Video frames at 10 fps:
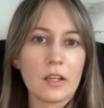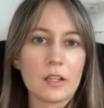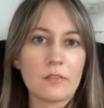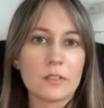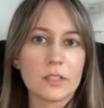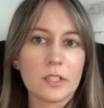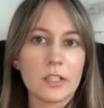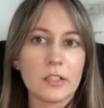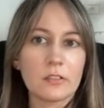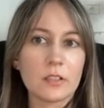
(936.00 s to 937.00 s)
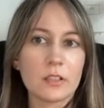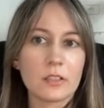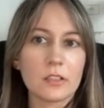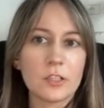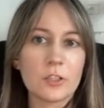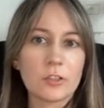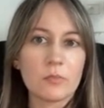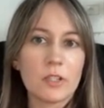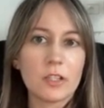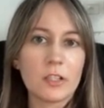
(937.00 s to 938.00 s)
I have this here, like digital
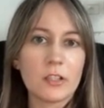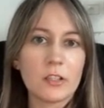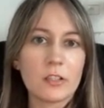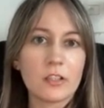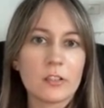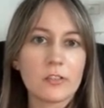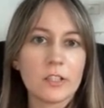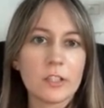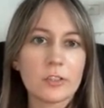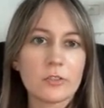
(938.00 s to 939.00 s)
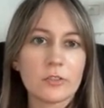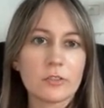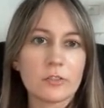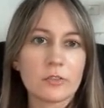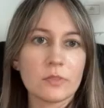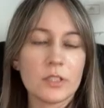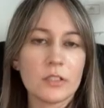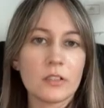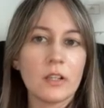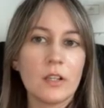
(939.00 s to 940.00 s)
marketing, content creation, social
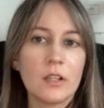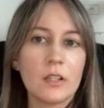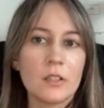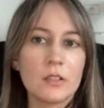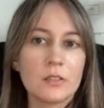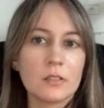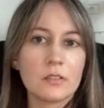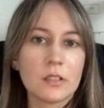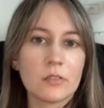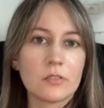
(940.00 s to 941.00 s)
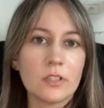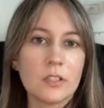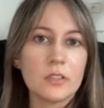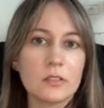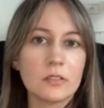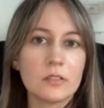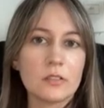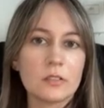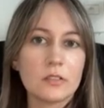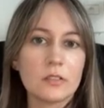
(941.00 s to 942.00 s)
media. Like really
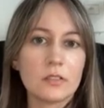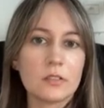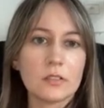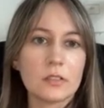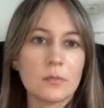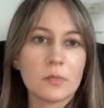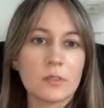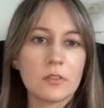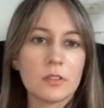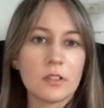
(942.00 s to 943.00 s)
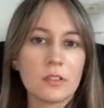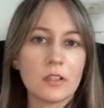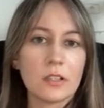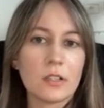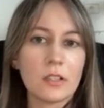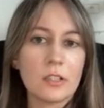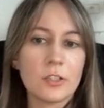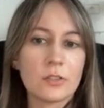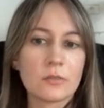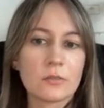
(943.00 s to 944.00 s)
a simple one, and like
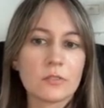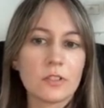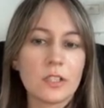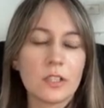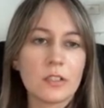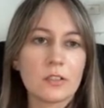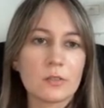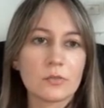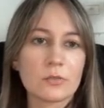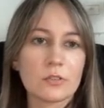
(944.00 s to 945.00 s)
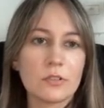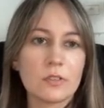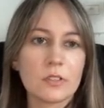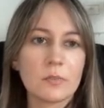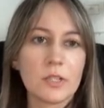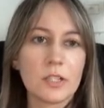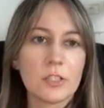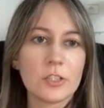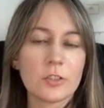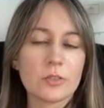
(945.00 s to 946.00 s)
each could link to service
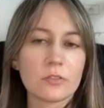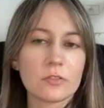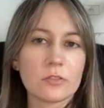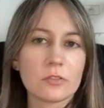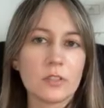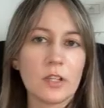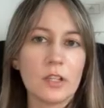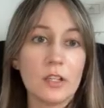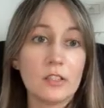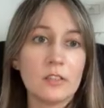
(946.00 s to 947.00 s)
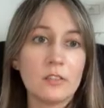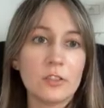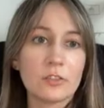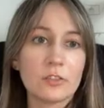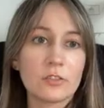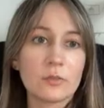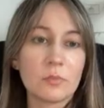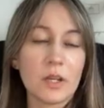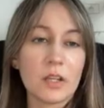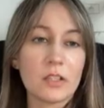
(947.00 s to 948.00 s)
page or individual
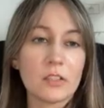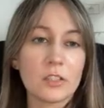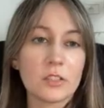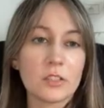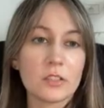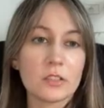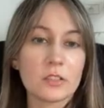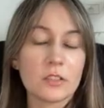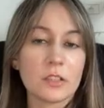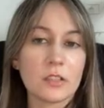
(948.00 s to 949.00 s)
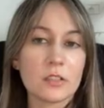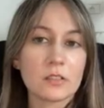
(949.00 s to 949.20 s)
packages, like